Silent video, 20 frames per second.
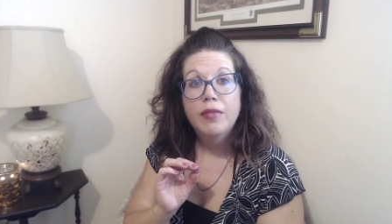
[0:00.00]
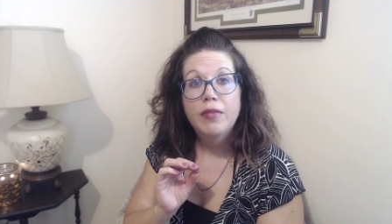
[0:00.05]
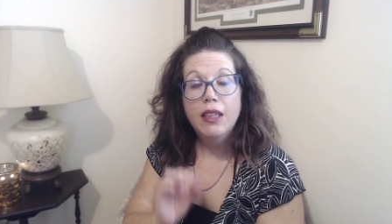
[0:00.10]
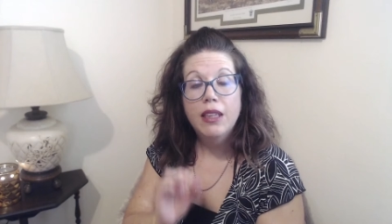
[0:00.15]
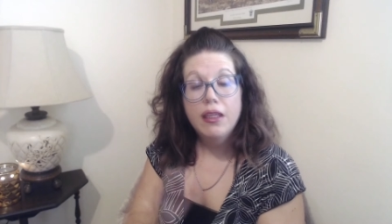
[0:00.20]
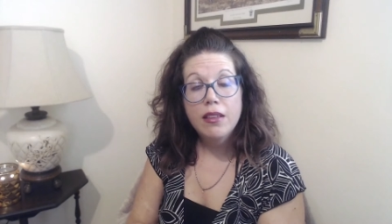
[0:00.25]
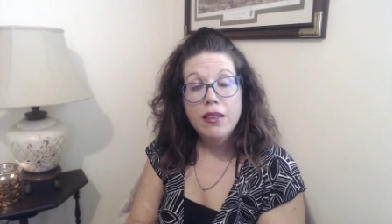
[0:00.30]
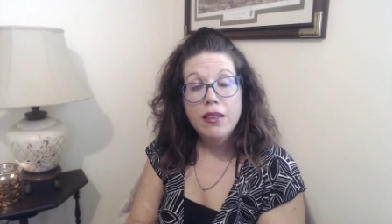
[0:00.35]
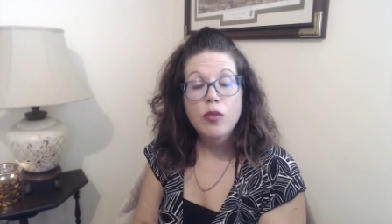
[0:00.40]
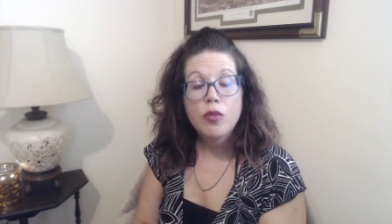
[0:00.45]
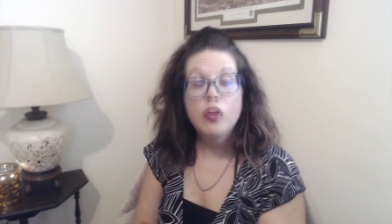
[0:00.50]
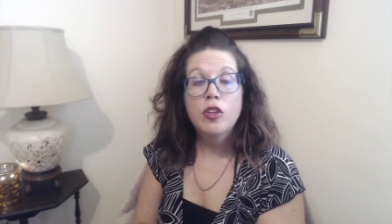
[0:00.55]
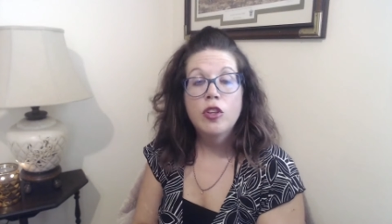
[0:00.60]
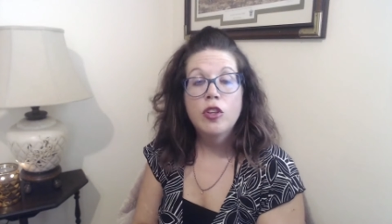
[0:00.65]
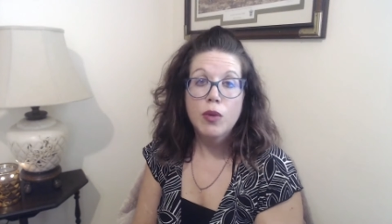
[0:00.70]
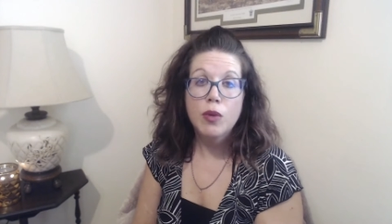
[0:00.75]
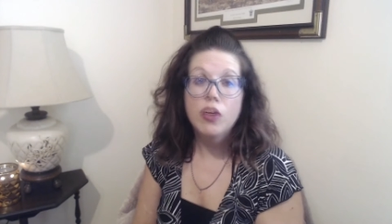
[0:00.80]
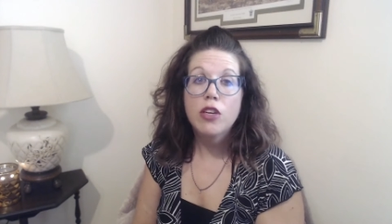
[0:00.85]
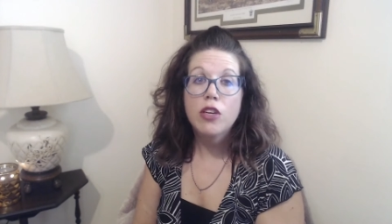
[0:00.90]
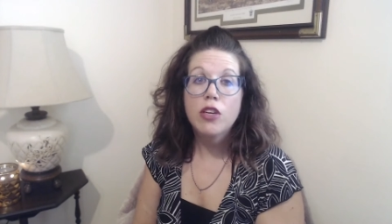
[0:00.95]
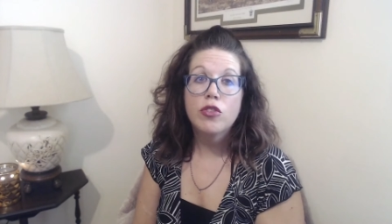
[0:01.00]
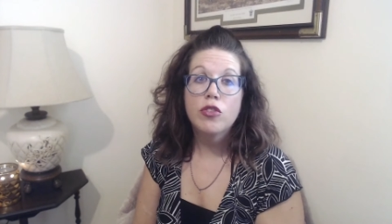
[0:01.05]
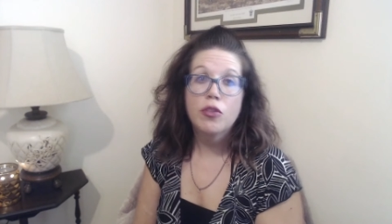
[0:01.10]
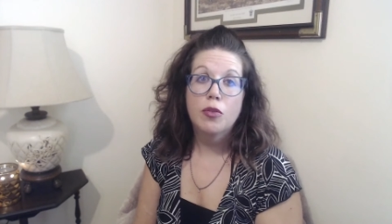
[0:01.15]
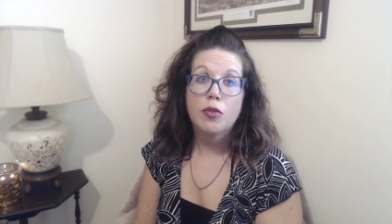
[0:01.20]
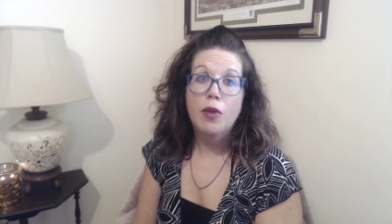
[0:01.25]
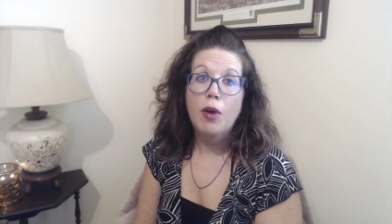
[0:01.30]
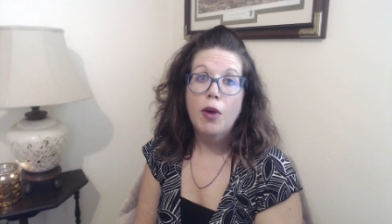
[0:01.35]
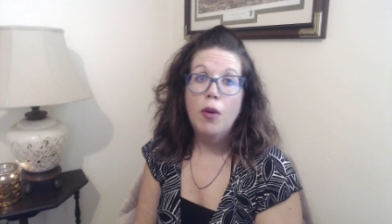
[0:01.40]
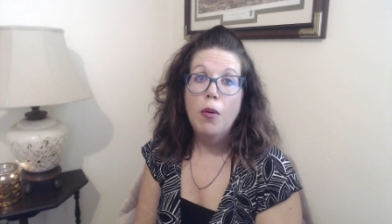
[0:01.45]
Less than three years
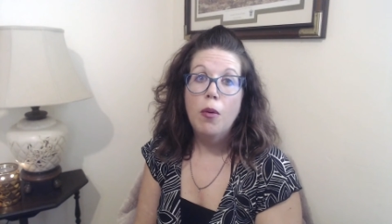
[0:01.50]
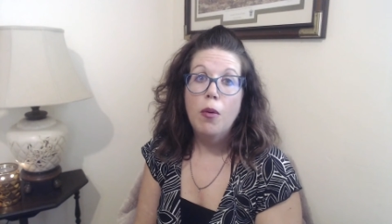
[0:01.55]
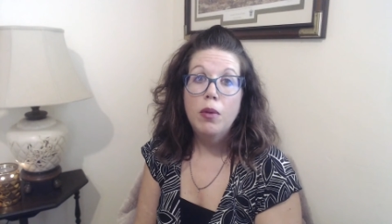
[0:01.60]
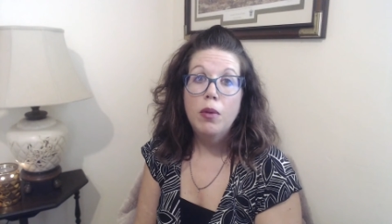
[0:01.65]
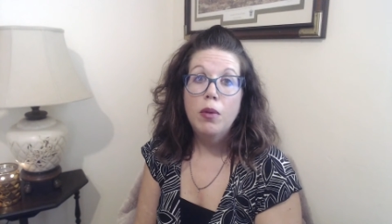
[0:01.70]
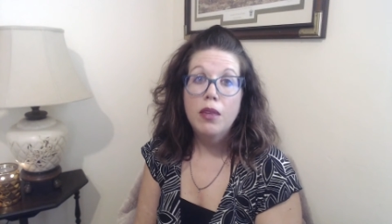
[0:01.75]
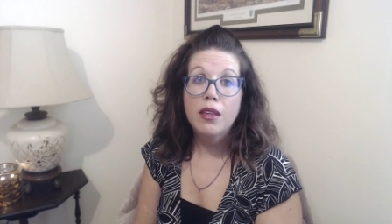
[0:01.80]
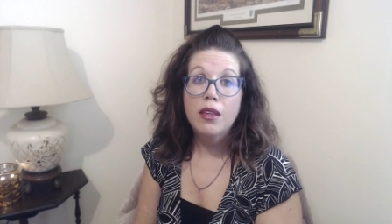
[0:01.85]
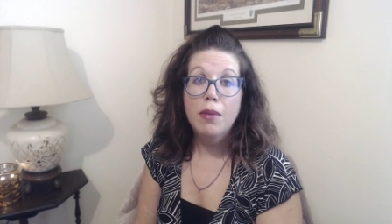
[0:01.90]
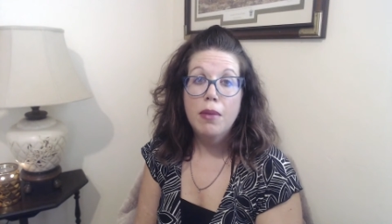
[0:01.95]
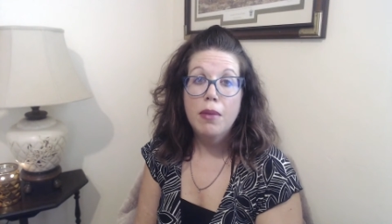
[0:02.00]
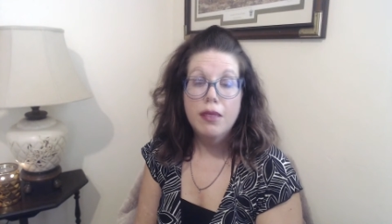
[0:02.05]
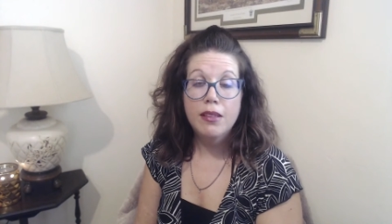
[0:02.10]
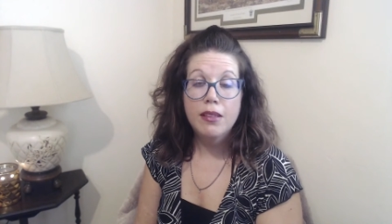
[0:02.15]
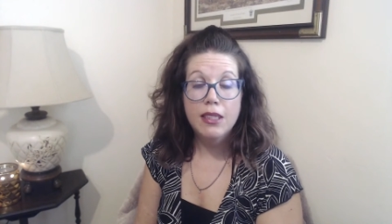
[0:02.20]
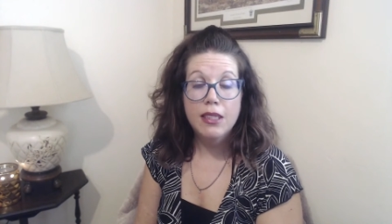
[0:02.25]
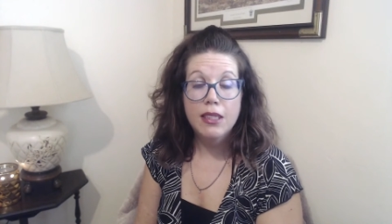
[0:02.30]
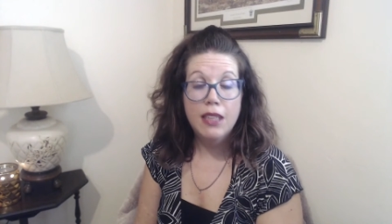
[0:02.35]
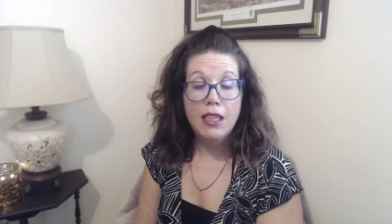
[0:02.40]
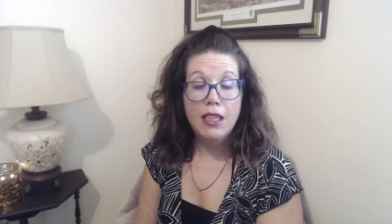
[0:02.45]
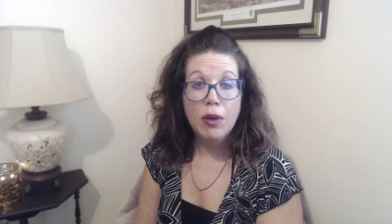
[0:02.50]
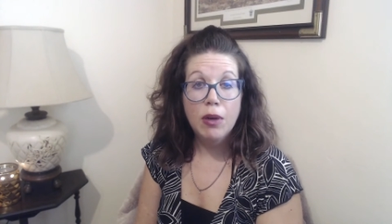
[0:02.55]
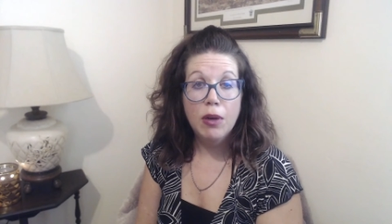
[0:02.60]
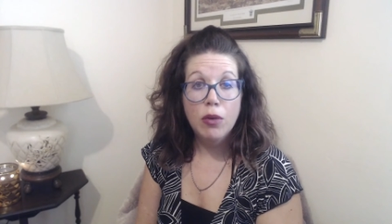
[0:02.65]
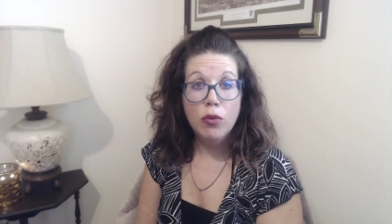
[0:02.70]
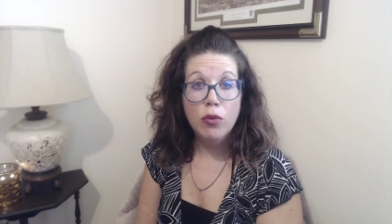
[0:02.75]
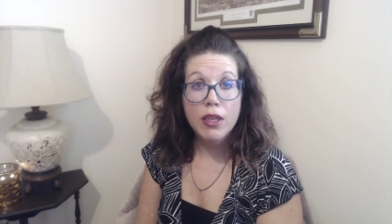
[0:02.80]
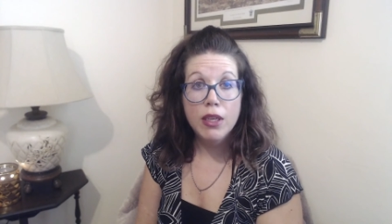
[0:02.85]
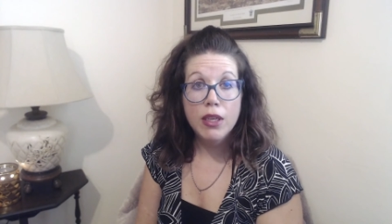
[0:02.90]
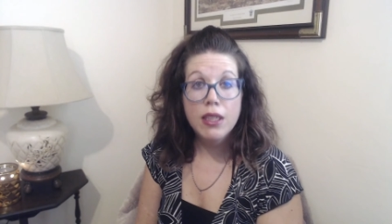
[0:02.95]
is probably the best to keep
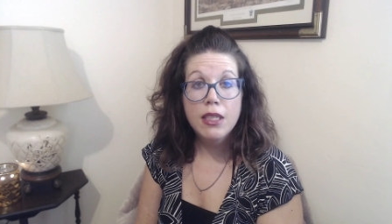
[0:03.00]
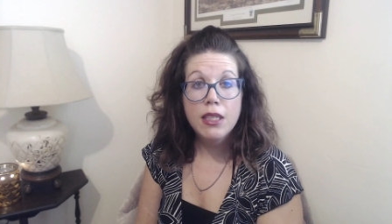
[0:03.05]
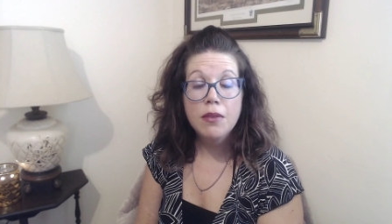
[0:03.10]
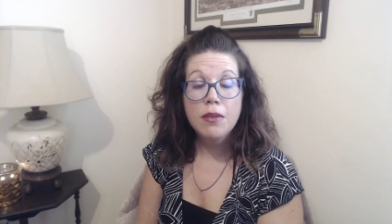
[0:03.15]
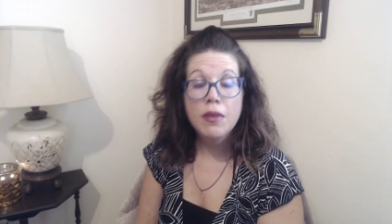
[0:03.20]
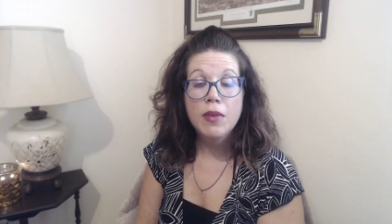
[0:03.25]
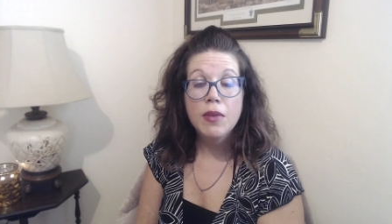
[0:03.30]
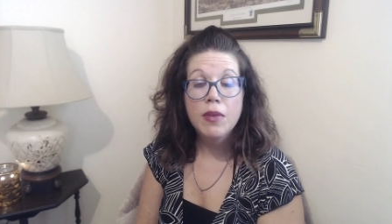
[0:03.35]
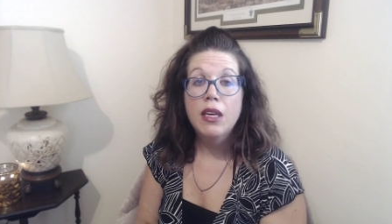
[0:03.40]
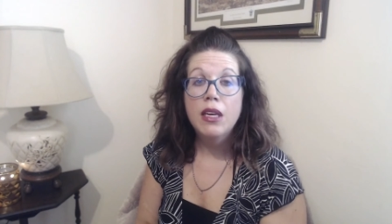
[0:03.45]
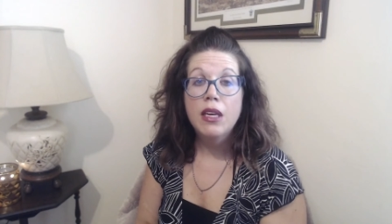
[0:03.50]
on renting.